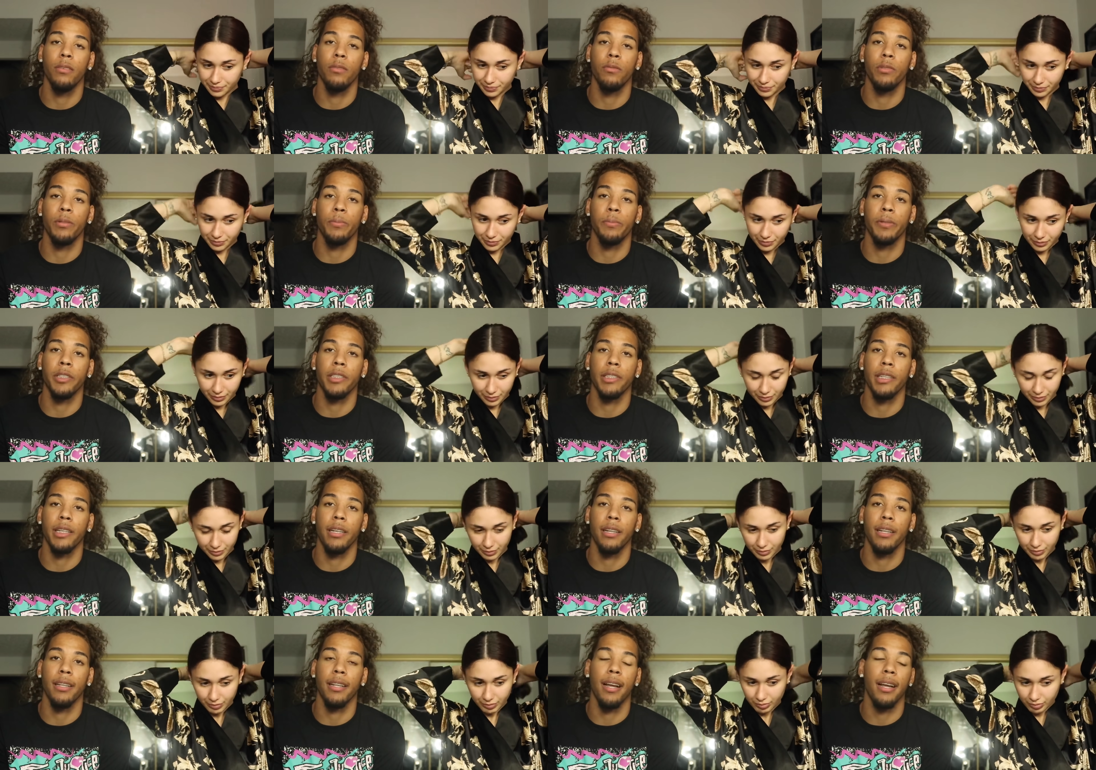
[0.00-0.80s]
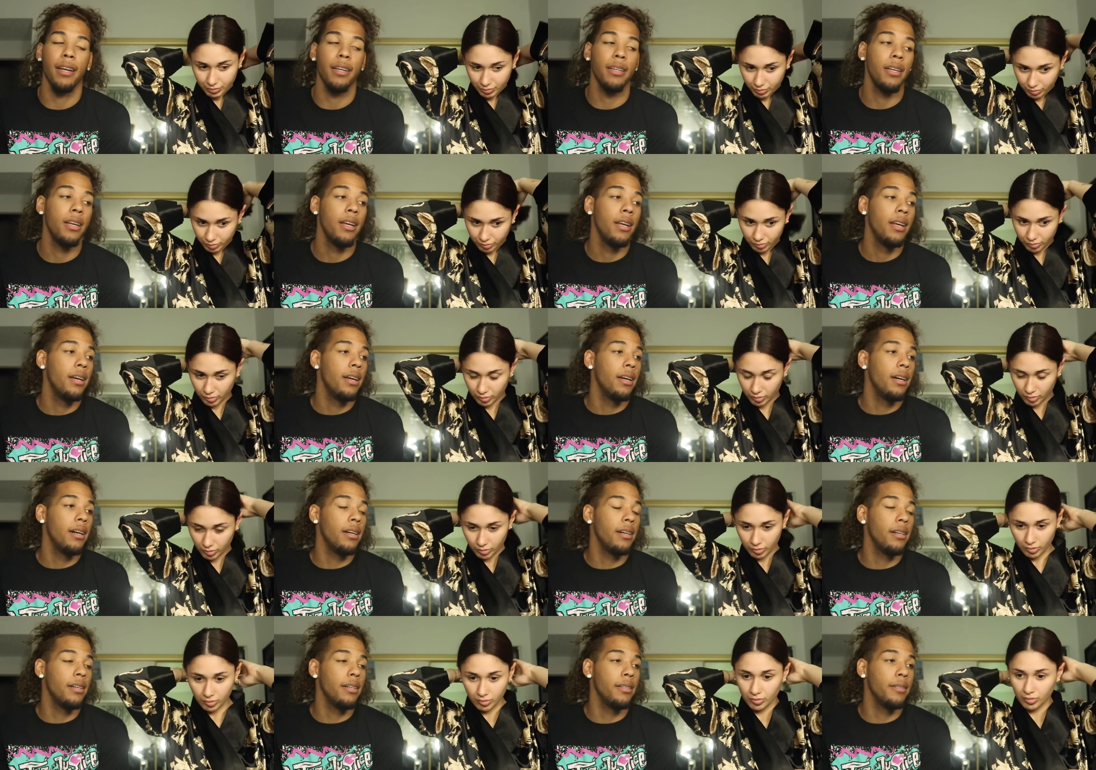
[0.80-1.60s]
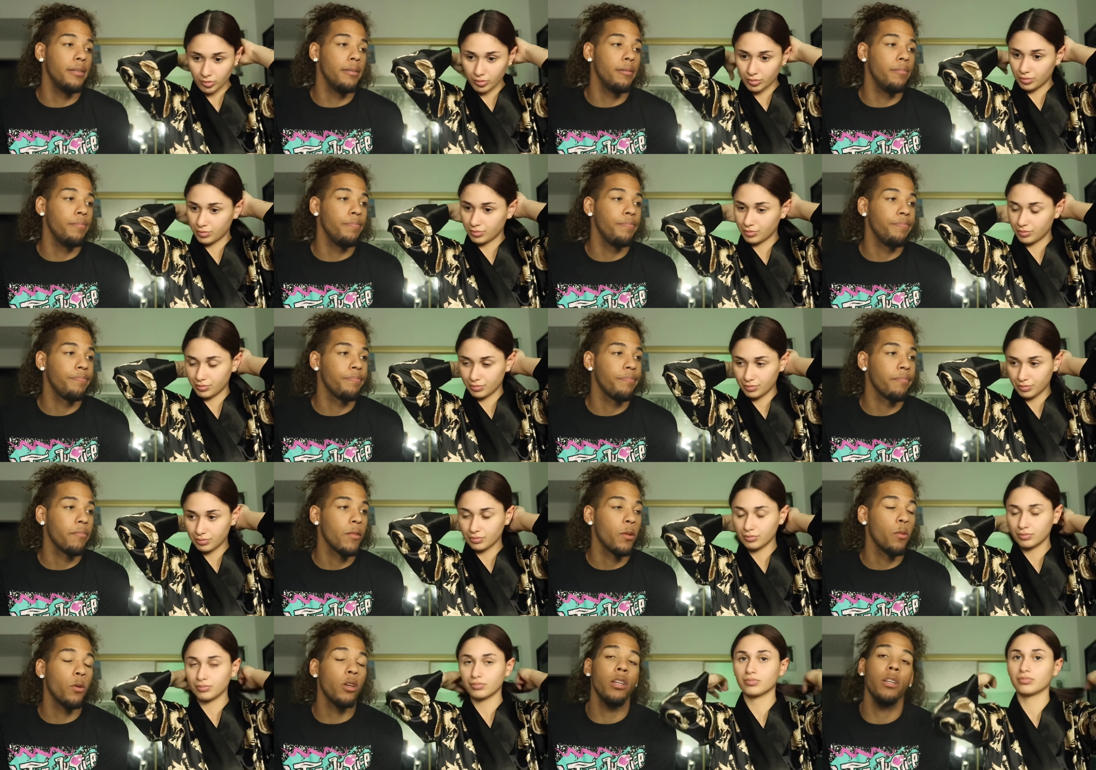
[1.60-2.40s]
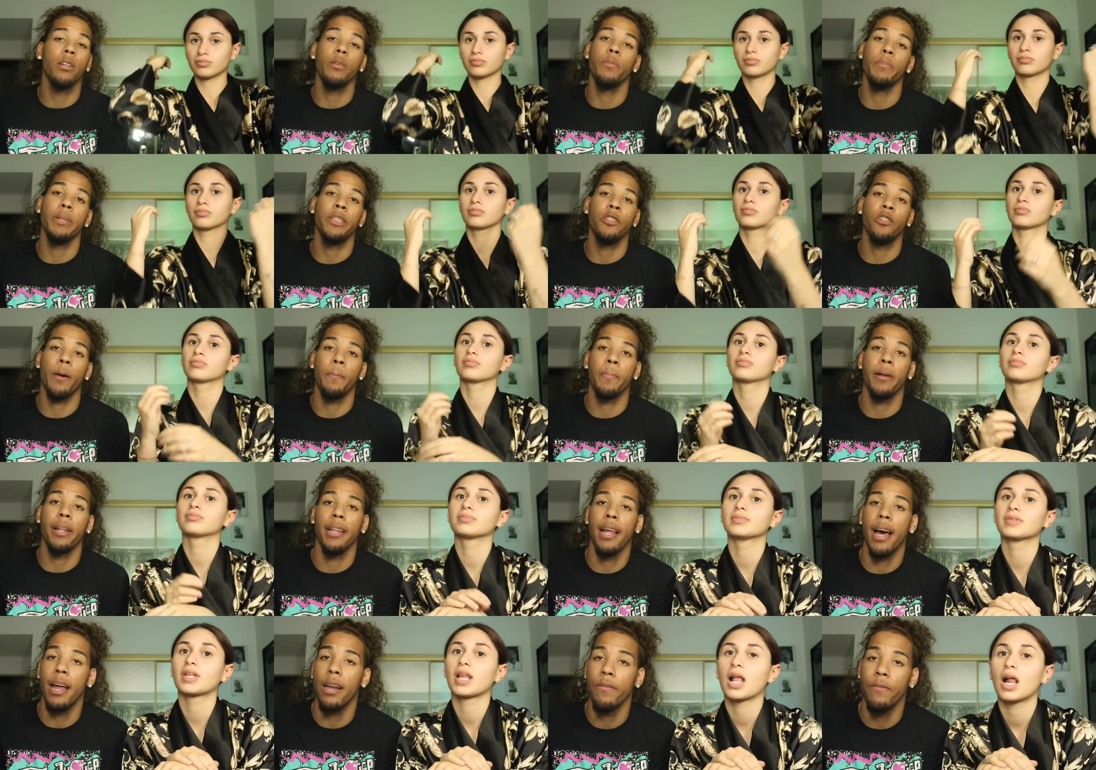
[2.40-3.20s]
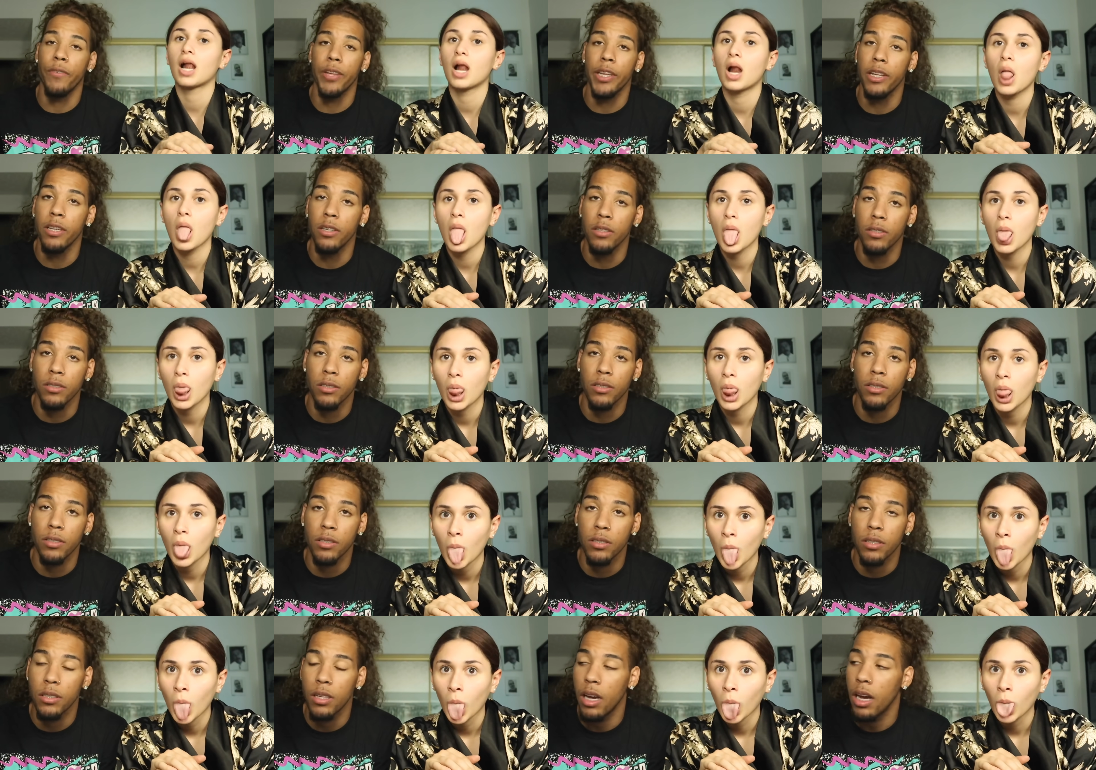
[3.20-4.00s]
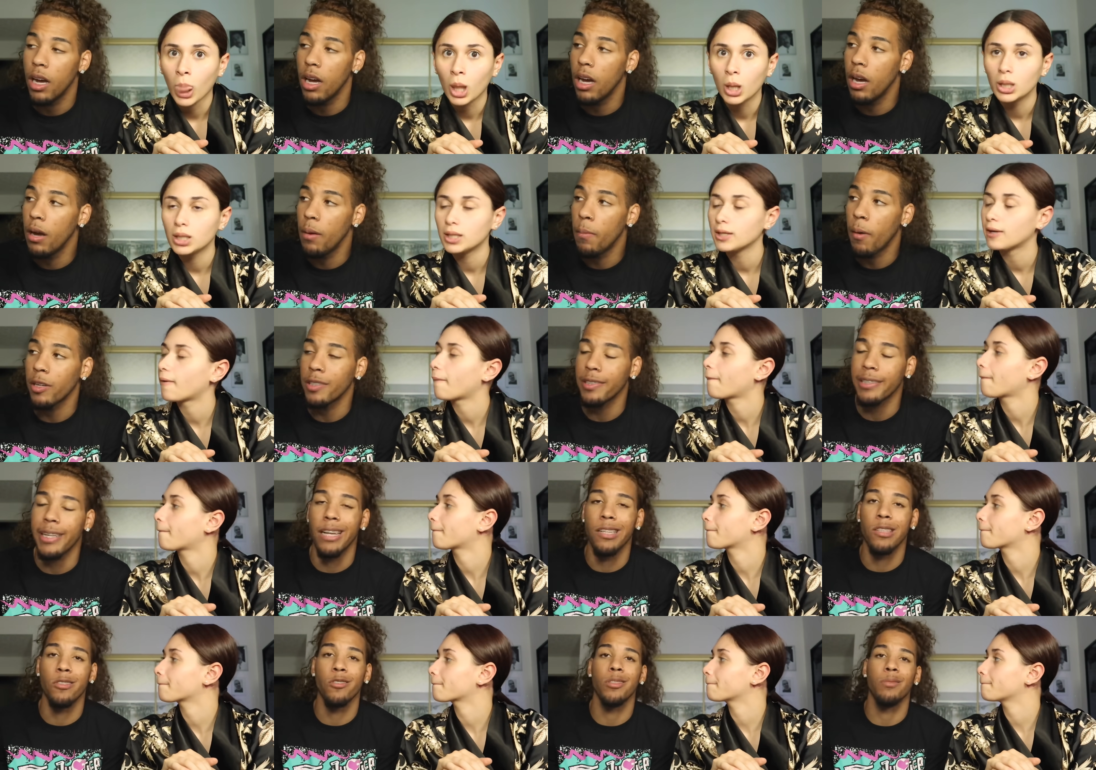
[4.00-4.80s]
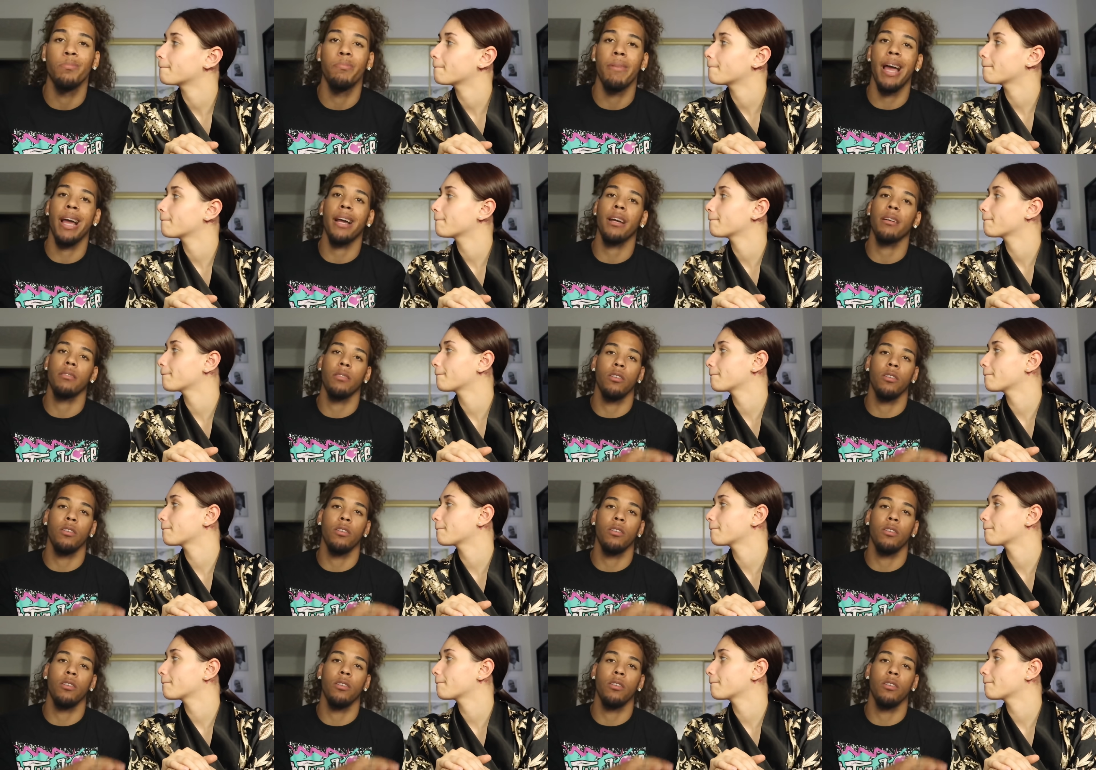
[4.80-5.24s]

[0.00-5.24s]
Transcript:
Speaker 1: We appreciate it a lot. We're going to be dropping a lot of videos. Our schedule is back